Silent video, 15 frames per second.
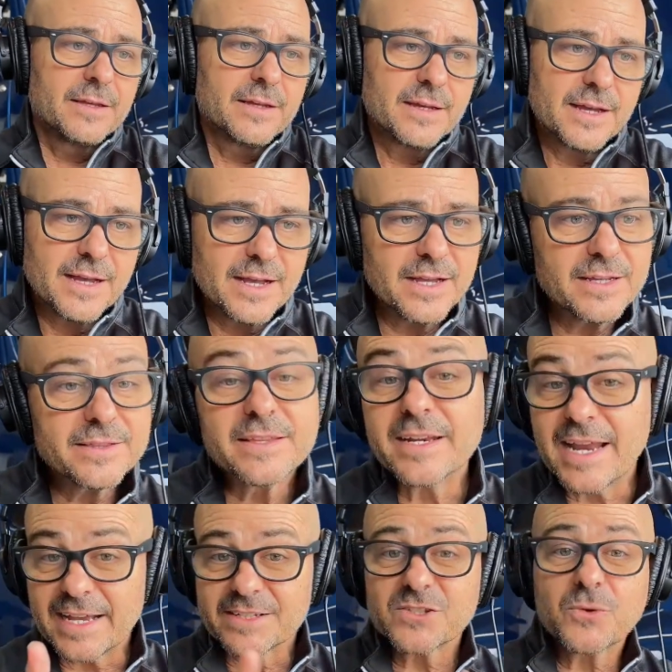The
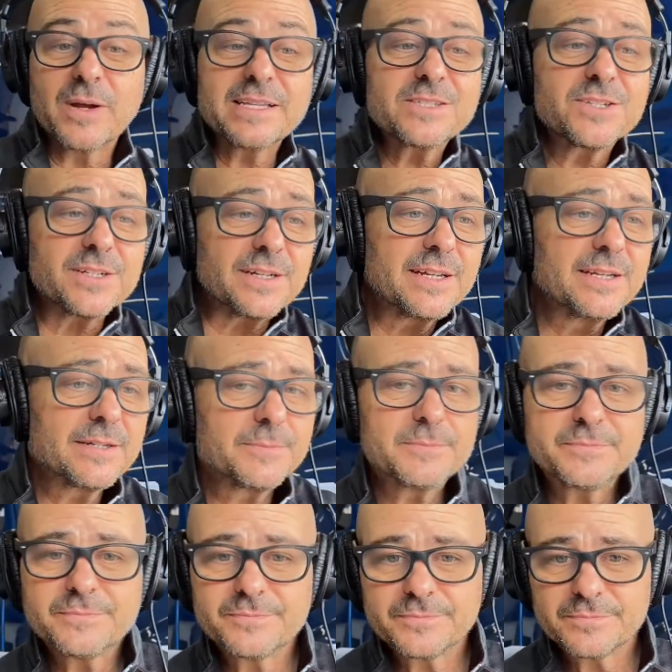next question.
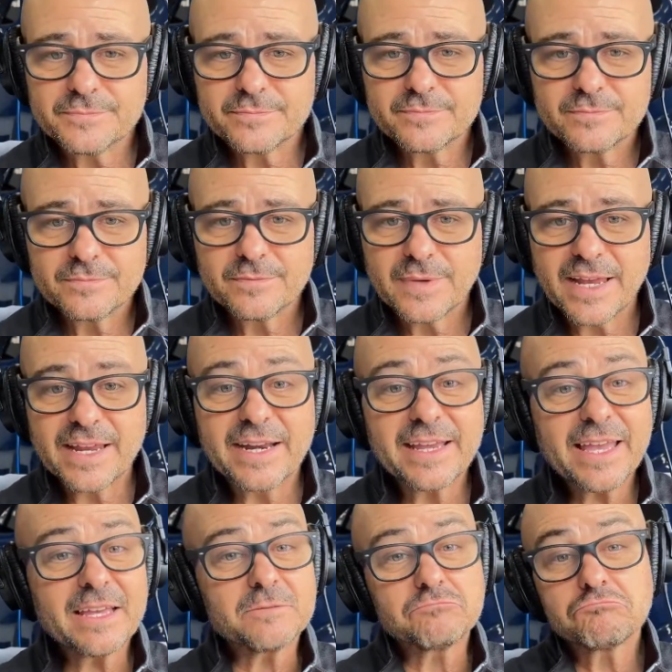And
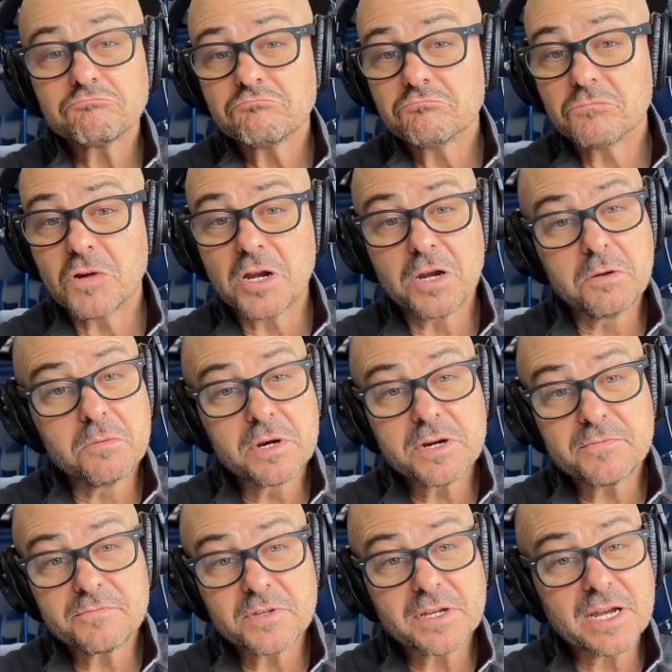again, anybody,
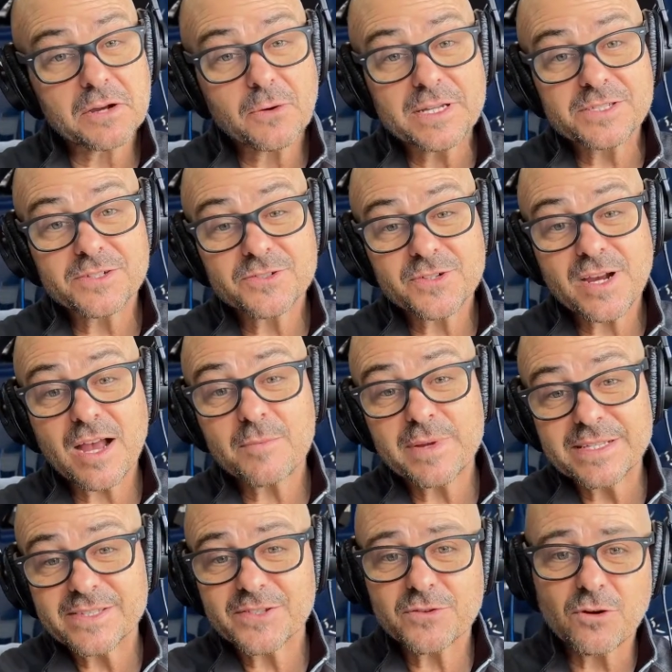if you got questions or
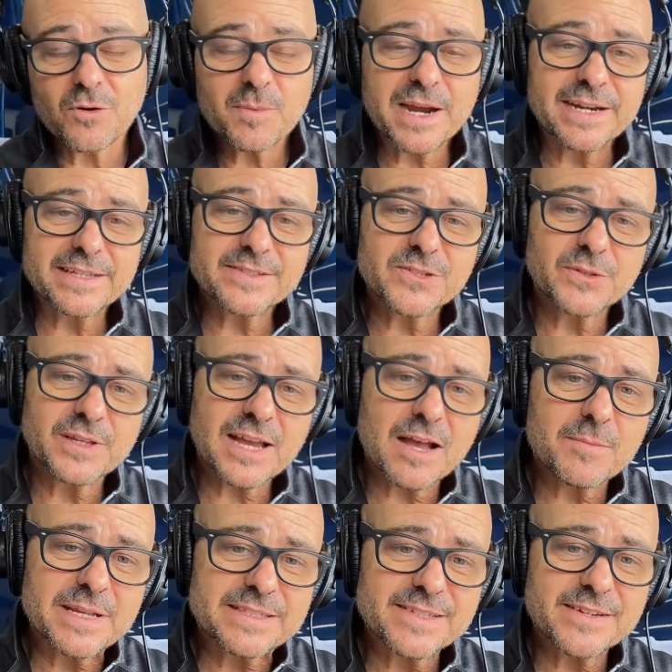comments, throw them right into the
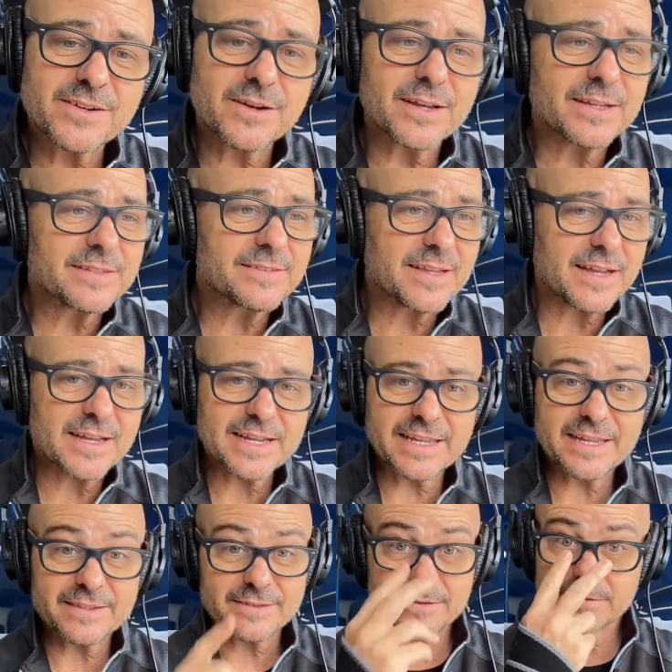comments here and I
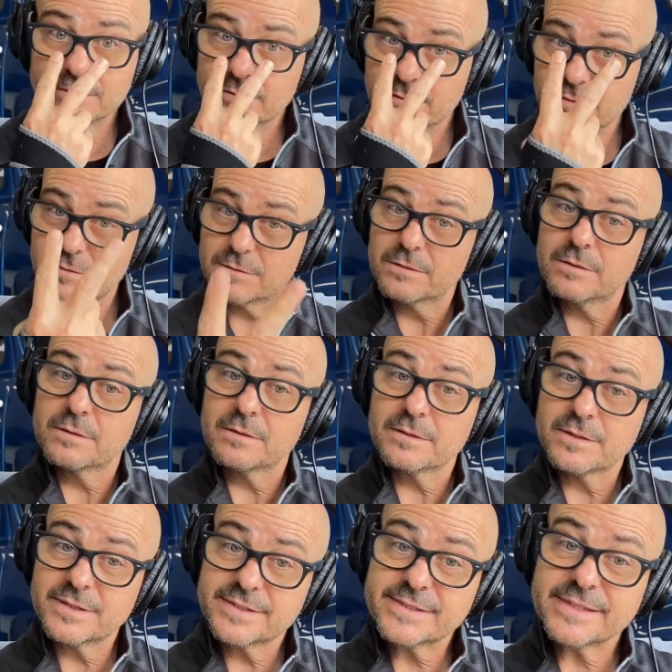can
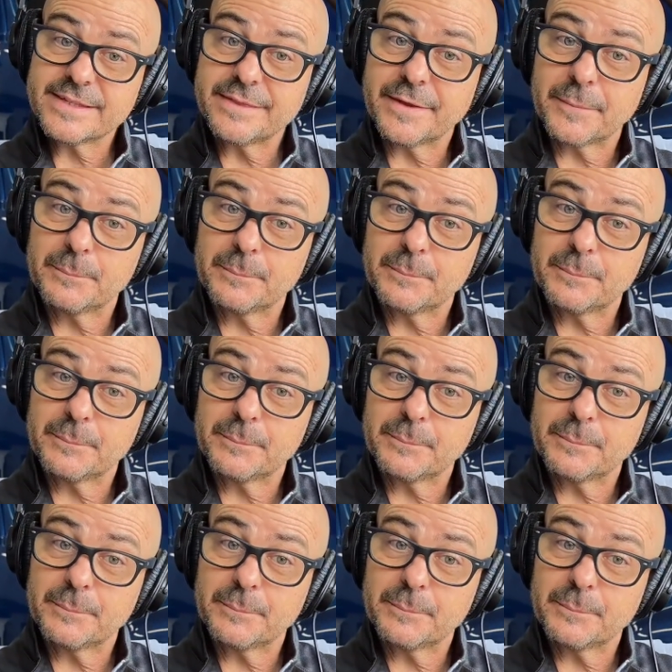see